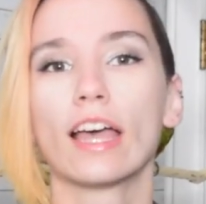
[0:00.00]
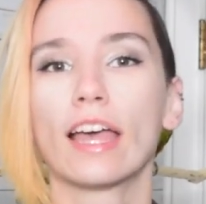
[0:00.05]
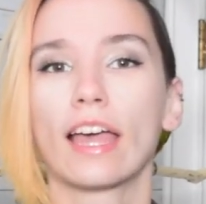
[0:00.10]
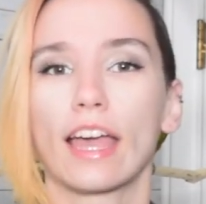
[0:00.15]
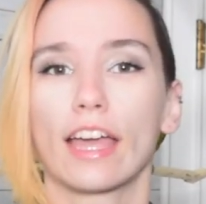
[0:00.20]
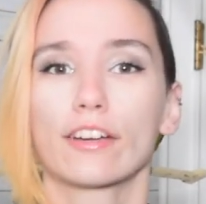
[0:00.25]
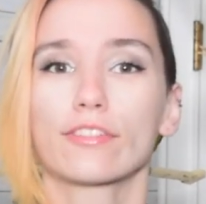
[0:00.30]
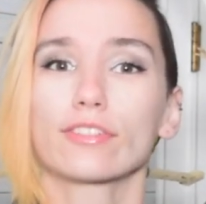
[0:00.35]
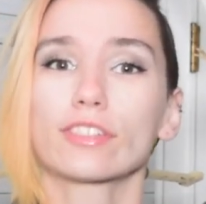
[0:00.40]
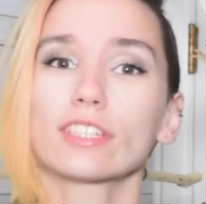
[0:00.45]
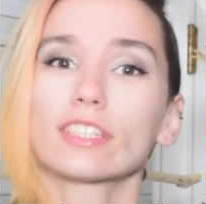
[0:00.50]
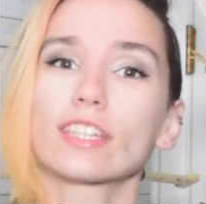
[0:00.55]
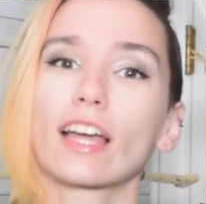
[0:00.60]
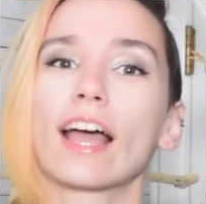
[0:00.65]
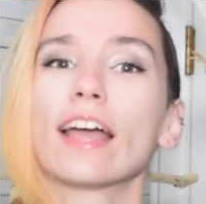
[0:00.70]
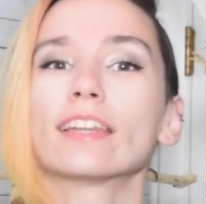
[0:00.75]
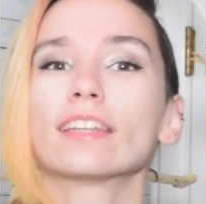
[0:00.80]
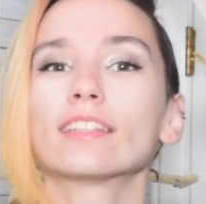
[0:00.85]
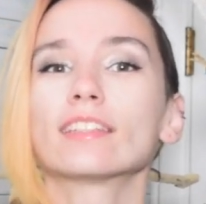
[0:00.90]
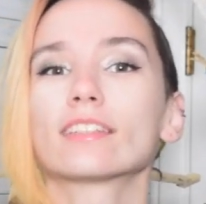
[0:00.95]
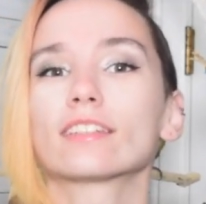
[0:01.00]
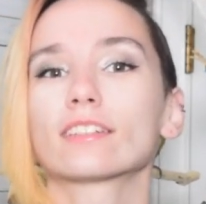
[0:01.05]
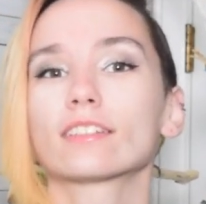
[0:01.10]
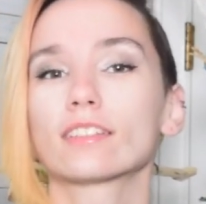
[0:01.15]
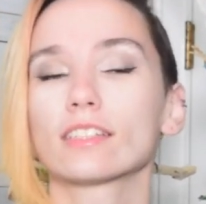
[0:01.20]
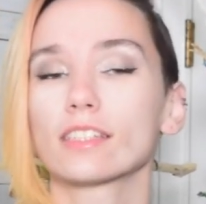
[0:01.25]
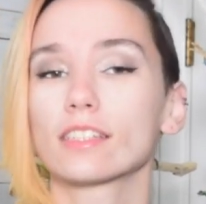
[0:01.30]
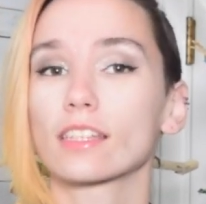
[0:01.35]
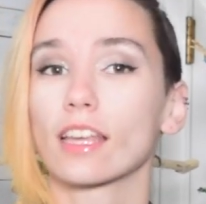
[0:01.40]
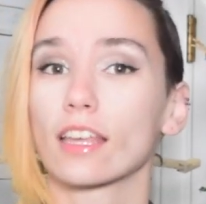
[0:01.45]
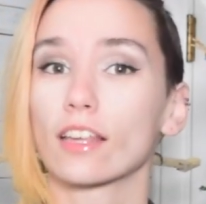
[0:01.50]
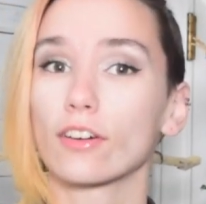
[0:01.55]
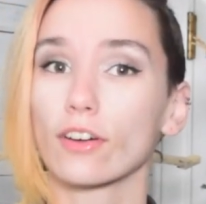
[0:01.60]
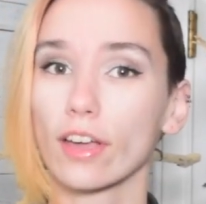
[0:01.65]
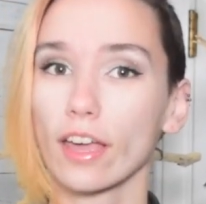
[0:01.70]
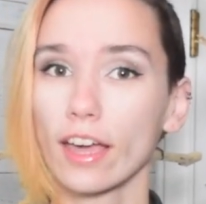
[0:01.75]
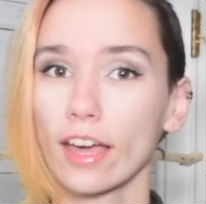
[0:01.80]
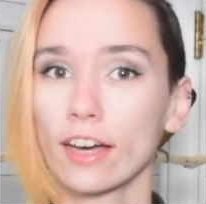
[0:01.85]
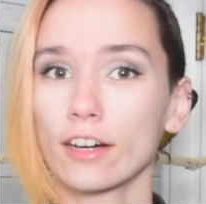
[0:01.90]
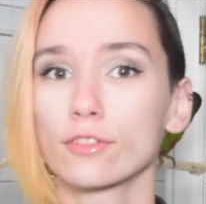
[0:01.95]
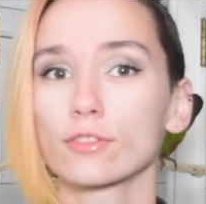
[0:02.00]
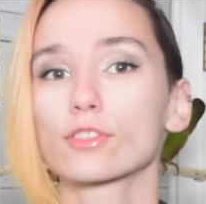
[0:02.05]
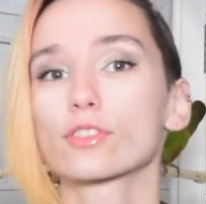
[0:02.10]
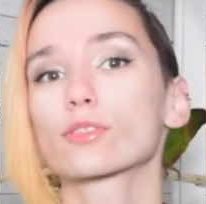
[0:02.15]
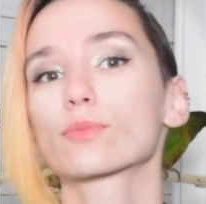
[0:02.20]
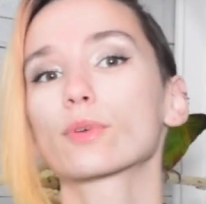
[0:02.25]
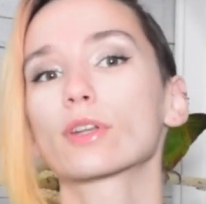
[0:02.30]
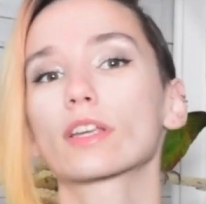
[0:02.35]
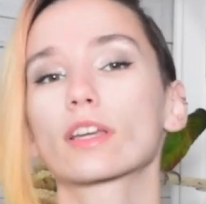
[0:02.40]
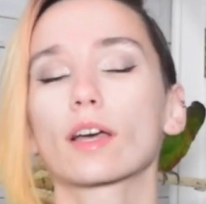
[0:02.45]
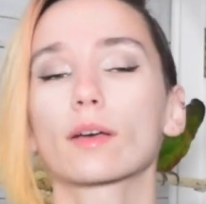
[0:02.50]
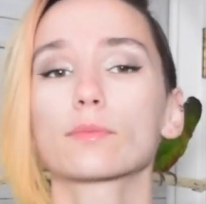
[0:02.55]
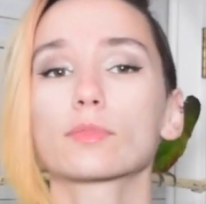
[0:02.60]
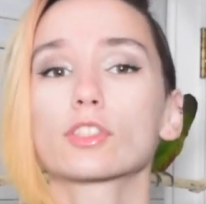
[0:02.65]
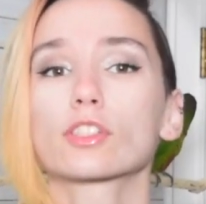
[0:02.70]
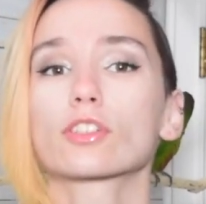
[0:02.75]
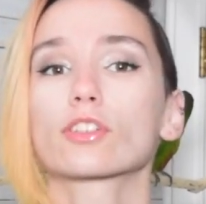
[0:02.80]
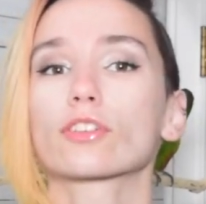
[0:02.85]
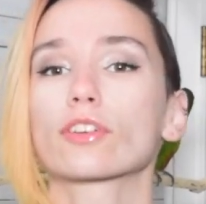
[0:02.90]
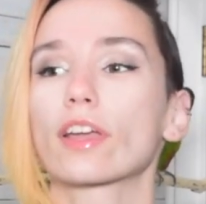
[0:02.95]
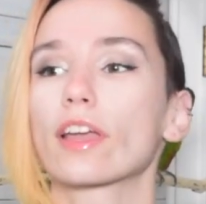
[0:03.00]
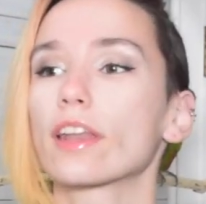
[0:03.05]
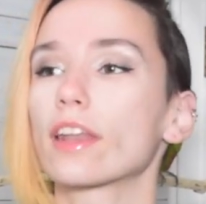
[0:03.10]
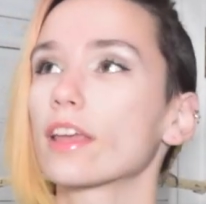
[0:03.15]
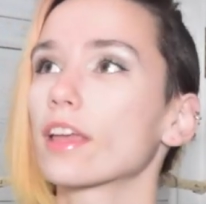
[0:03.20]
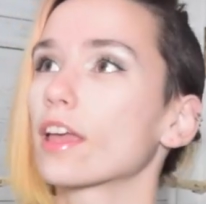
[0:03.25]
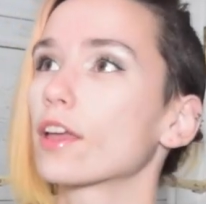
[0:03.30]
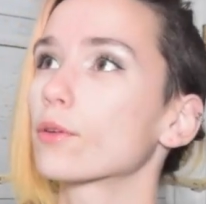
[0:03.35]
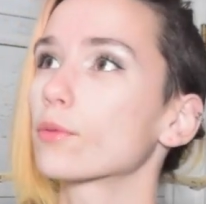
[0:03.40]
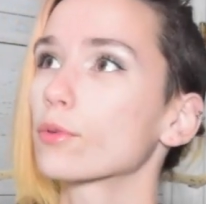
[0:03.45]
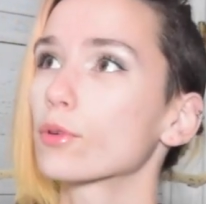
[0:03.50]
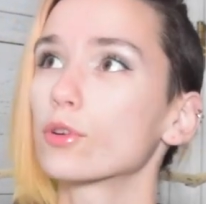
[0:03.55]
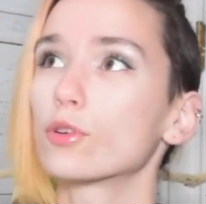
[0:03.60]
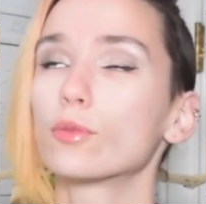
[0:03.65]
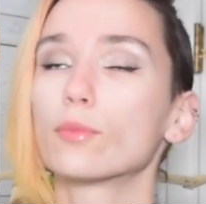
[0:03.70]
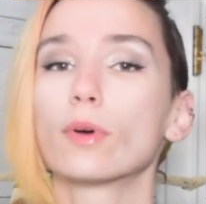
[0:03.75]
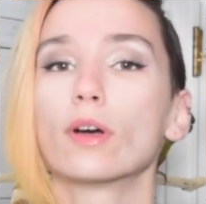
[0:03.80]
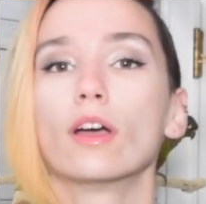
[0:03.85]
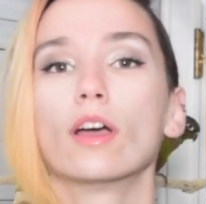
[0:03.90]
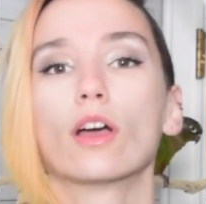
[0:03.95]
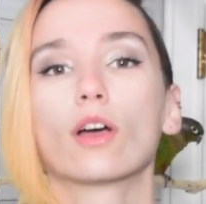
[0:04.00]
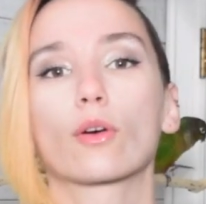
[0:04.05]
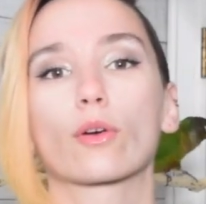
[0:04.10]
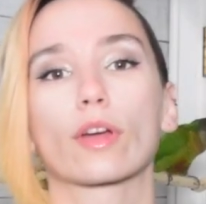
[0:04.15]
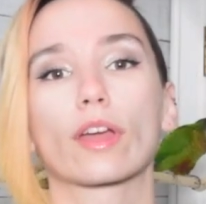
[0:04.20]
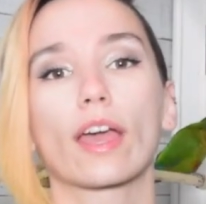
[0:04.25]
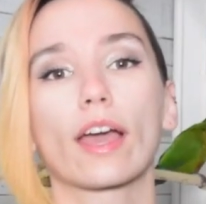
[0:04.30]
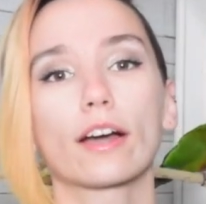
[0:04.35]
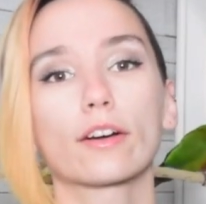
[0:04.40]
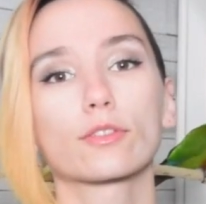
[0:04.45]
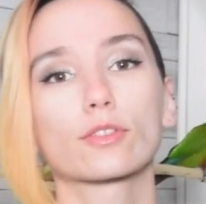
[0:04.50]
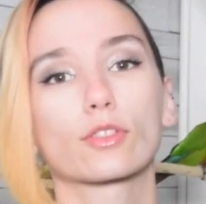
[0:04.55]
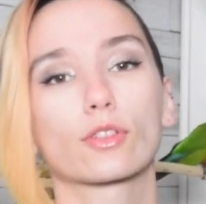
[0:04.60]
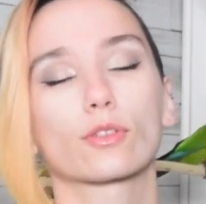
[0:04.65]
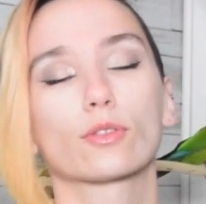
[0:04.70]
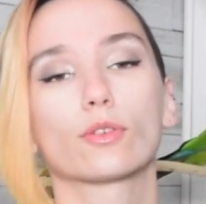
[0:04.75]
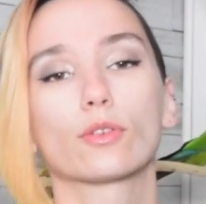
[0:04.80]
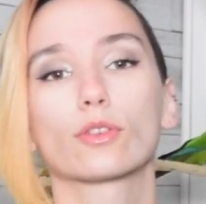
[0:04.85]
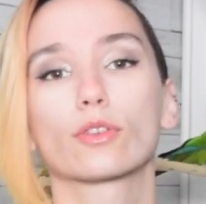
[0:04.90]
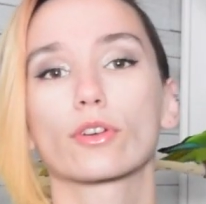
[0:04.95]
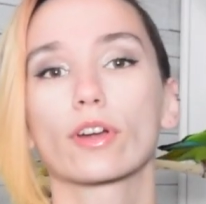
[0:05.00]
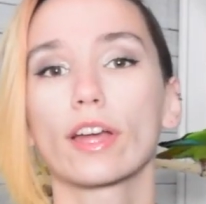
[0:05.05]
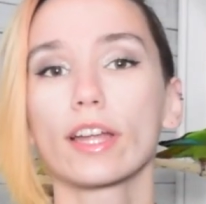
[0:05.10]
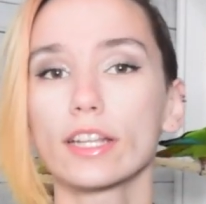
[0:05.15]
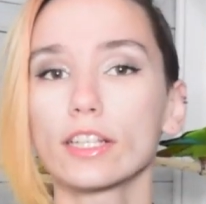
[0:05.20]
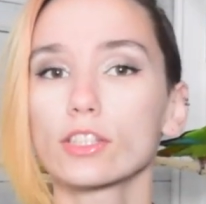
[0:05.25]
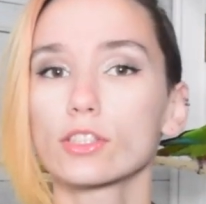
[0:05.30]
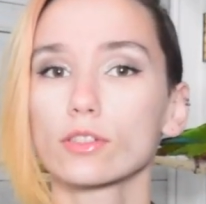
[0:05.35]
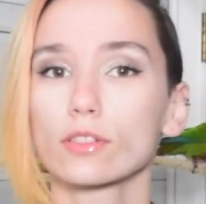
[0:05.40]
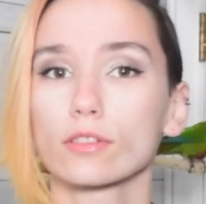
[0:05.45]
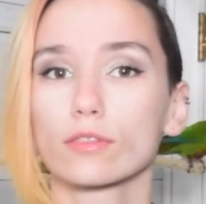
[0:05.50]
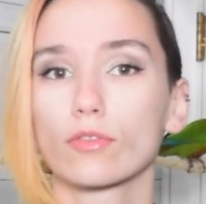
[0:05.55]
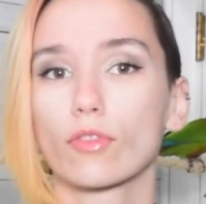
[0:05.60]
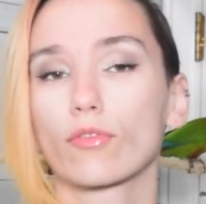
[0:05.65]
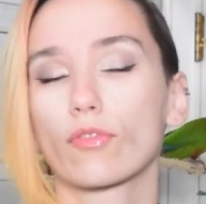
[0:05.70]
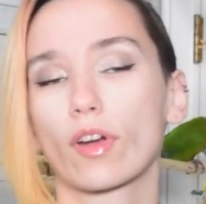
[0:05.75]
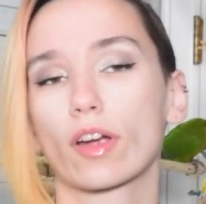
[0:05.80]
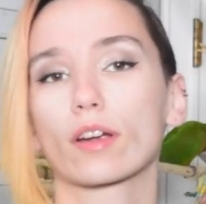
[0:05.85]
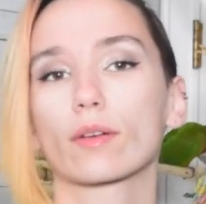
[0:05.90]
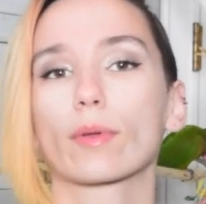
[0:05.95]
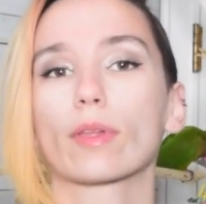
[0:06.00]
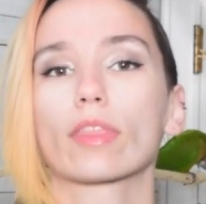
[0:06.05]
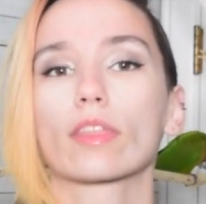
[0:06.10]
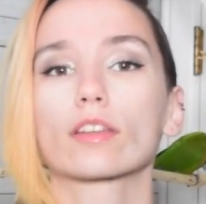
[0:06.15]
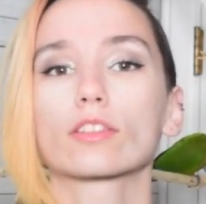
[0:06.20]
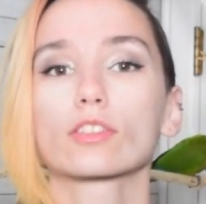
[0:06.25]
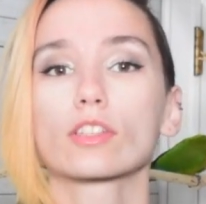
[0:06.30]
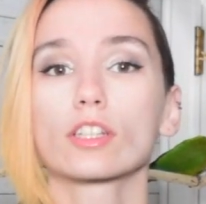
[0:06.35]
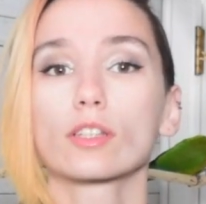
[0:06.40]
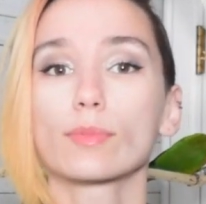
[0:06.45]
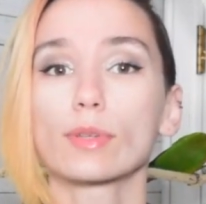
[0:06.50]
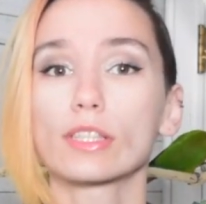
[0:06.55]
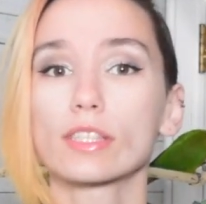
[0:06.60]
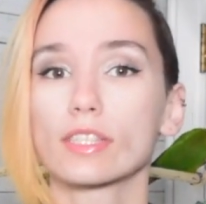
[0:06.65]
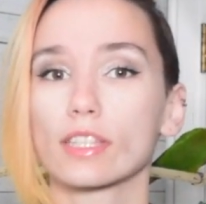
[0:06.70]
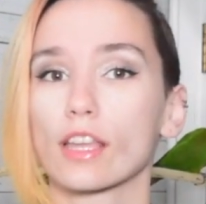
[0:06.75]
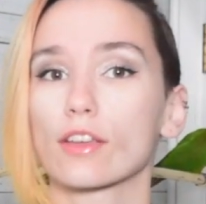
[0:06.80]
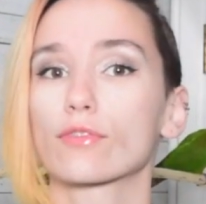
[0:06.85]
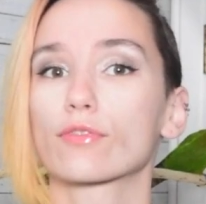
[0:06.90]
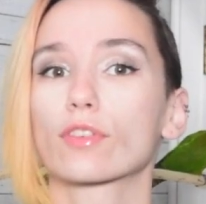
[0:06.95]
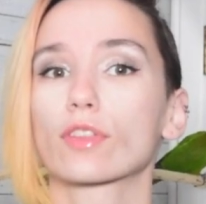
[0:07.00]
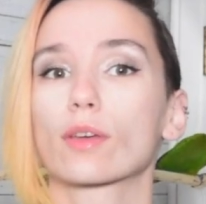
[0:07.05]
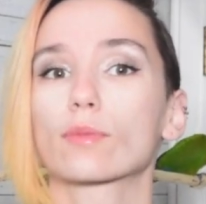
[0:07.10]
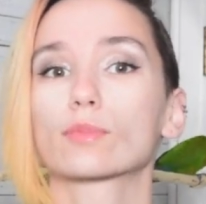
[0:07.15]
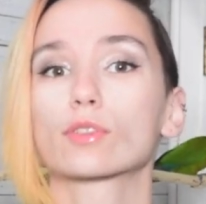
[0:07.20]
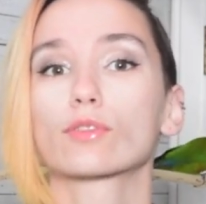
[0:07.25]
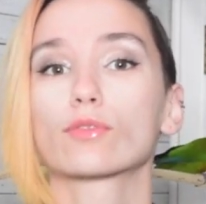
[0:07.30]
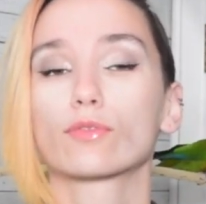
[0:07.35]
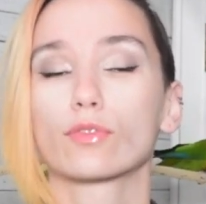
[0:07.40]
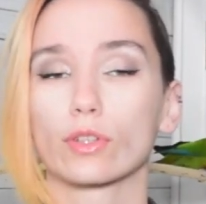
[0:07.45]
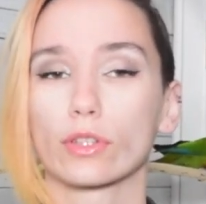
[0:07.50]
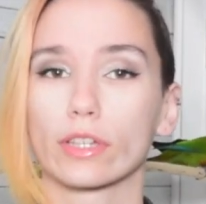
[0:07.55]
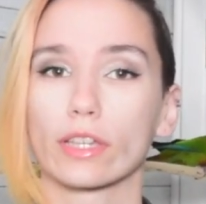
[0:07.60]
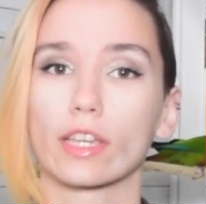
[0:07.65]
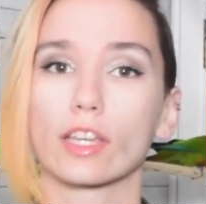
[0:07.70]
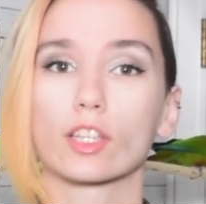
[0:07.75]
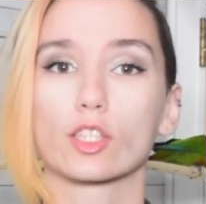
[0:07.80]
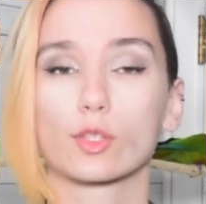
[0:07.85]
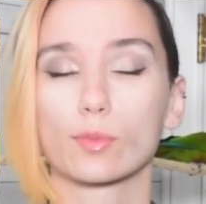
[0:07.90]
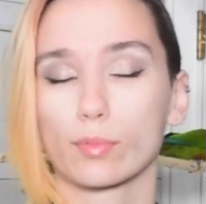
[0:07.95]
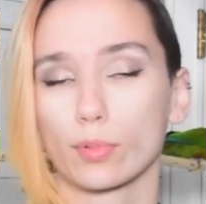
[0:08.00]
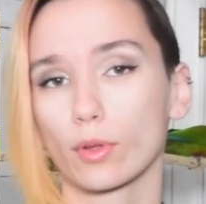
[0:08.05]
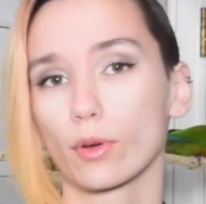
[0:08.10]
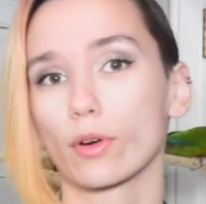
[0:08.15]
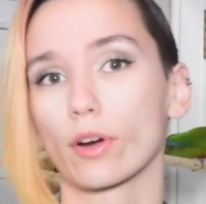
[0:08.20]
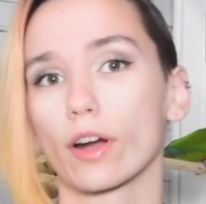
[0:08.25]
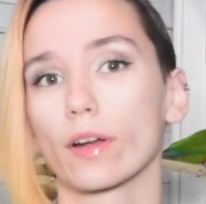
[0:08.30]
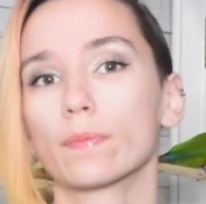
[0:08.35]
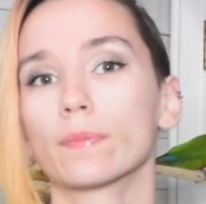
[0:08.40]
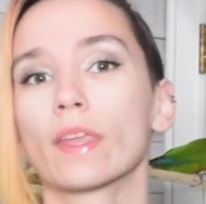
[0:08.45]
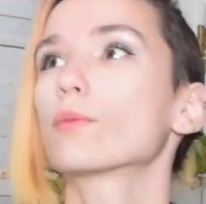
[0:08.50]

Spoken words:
Every tiny little detail counts when it comes to creating a room or a household or any sort of environment that is going to be safe for them to fully explore.